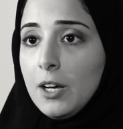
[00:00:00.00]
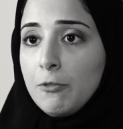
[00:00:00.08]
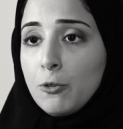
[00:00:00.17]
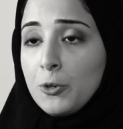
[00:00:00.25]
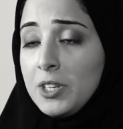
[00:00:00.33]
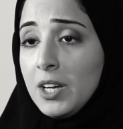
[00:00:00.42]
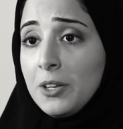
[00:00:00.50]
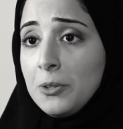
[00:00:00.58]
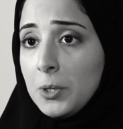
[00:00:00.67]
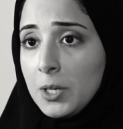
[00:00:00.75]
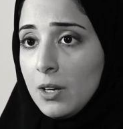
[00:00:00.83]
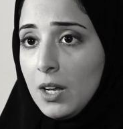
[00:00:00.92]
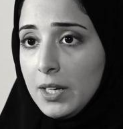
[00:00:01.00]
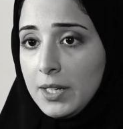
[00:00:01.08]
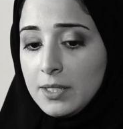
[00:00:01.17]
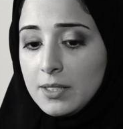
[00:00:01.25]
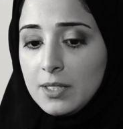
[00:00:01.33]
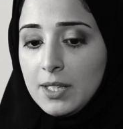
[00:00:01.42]
For the other
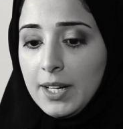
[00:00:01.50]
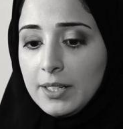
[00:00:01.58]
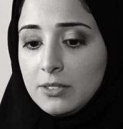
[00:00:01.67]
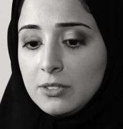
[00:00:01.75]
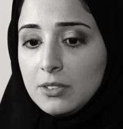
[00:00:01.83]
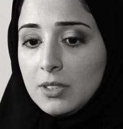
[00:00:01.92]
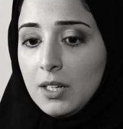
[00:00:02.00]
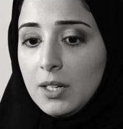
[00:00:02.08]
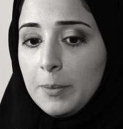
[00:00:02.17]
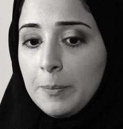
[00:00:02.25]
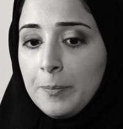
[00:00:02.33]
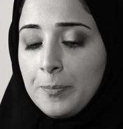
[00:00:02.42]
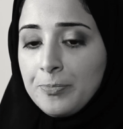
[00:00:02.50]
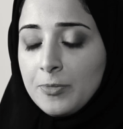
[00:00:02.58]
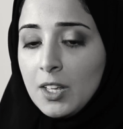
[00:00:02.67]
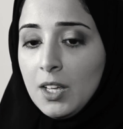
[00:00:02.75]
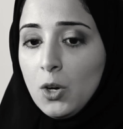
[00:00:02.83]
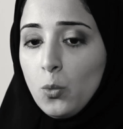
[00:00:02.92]
clients that
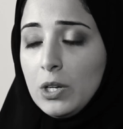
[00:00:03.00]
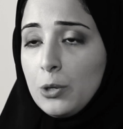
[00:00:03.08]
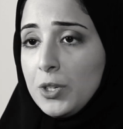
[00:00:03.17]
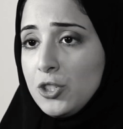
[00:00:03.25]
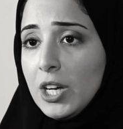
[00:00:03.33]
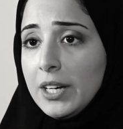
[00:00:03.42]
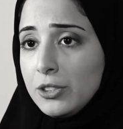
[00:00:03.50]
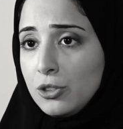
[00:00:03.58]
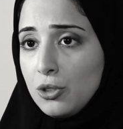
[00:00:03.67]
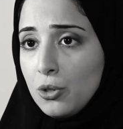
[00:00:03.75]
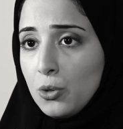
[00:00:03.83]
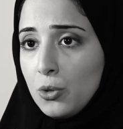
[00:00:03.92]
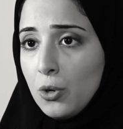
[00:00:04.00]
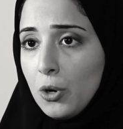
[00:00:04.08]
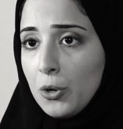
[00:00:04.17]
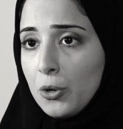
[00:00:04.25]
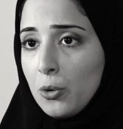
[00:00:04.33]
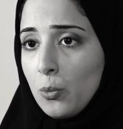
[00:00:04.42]
will reject you
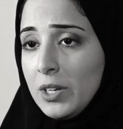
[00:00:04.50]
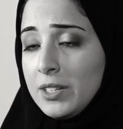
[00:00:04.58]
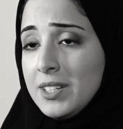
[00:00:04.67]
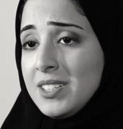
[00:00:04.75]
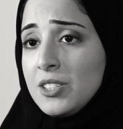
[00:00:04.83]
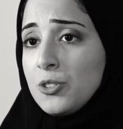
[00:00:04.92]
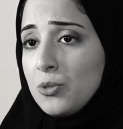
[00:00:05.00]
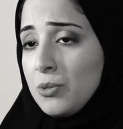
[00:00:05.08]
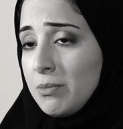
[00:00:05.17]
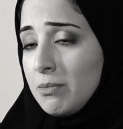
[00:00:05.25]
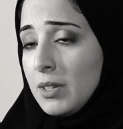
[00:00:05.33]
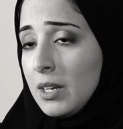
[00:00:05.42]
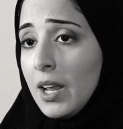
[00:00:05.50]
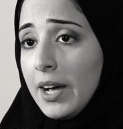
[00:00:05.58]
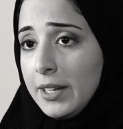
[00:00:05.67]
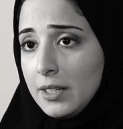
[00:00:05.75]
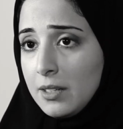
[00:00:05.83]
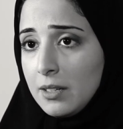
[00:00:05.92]
or will
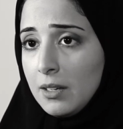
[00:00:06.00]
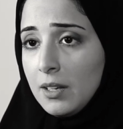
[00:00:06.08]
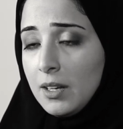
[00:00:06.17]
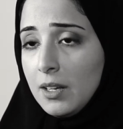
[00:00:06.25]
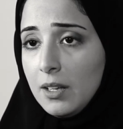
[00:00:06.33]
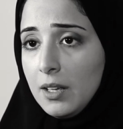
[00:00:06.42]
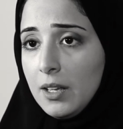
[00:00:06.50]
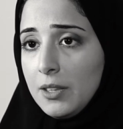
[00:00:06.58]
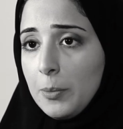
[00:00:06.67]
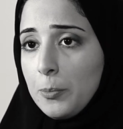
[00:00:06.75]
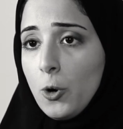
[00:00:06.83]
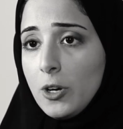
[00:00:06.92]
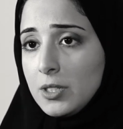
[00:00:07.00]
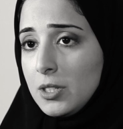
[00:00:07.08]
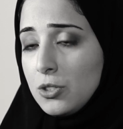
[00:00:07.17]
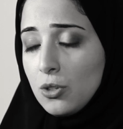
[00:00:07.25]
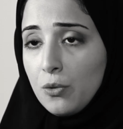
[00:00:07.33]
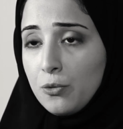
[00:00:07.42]
dislike the
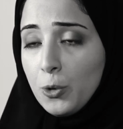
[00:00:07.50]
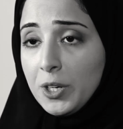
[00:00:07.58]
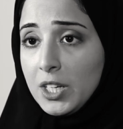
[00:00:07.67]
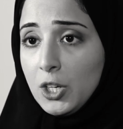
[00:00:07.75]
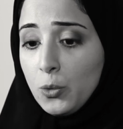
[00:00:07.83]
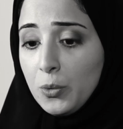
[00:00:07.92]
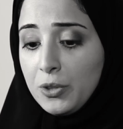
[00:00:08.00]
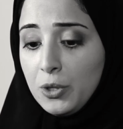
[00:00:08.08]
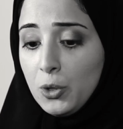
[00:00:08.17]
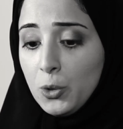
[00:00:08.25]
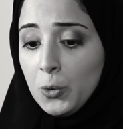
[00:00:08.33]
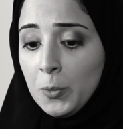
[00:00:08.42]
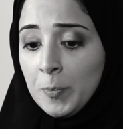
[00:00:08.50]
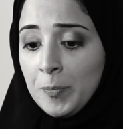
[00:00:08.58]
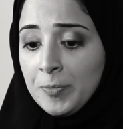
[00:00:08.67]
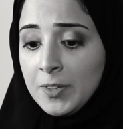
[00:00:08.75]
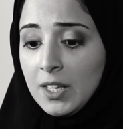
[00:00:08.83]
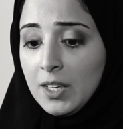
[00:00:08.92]
process of working with you,
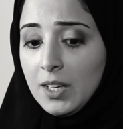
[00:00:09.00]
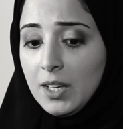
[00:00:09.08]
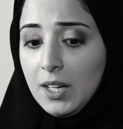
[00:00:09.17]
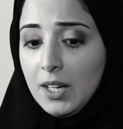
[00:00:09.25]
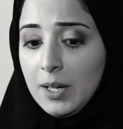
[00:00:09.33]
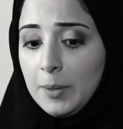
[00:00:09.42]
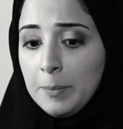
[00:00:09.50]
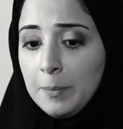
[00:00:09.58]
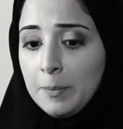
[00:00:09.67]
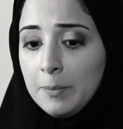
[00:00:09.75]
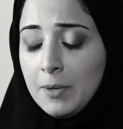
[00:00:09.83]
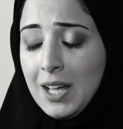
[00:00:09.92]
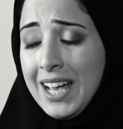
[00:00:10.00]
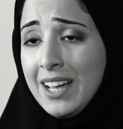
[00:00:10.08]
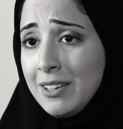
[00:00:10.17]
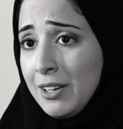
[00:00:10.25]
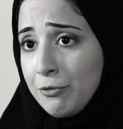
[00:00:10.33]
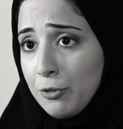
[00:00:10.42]

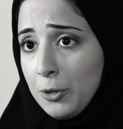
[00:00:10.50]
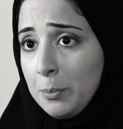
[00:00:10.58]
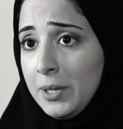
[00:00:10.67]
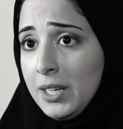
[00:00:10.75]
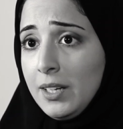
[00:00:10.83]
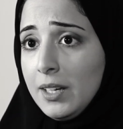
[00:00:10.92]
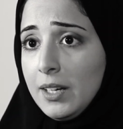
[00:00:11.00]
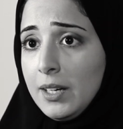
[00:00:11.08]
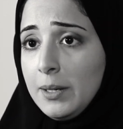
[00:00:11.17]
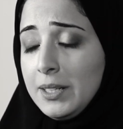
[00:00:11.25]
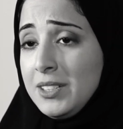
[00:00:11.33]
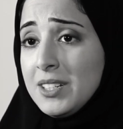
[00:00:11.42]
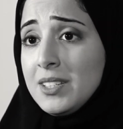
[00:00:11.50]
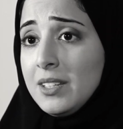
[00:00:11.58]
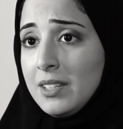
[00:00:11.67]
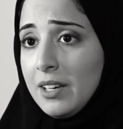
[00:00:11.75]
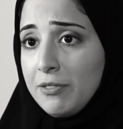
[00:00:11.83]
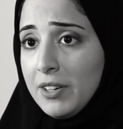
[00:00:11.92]
and for me, it
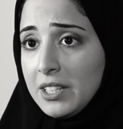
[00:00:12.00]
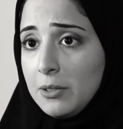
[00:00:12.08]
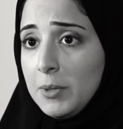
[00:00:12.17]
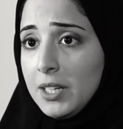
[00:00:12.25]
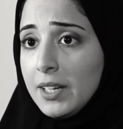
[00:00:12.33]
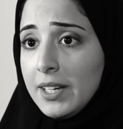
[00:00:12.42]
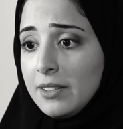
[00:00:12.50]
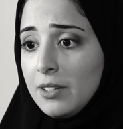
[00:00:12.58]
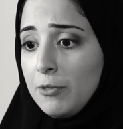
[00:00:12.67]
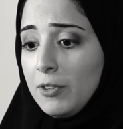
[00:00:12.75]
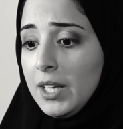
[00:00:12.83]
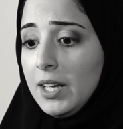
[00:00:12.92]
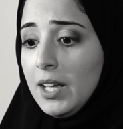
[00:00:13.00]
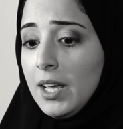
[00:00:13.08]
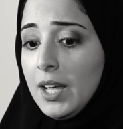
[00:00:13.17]
doesn't affect me negatively.